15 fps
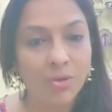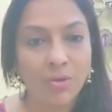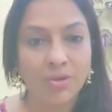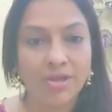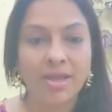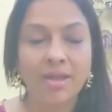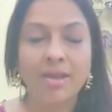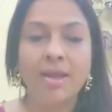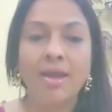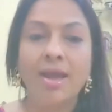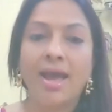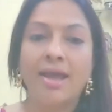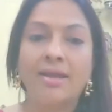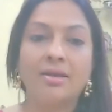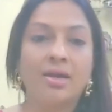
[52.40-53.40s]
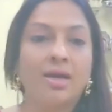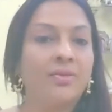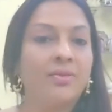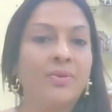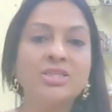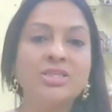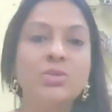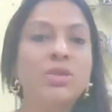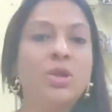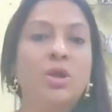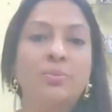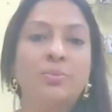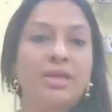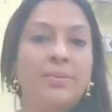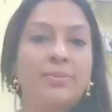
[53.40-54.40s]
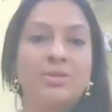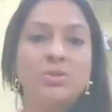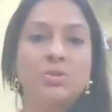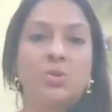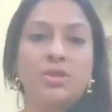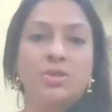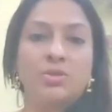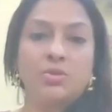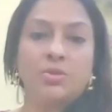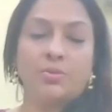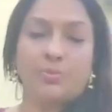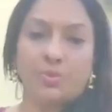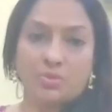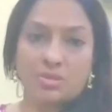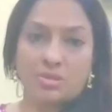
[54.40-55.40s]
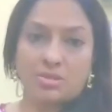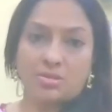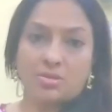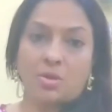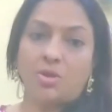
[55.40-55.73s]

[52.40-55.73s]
Okay. And otherwise, you will not be able to go into hypnosis,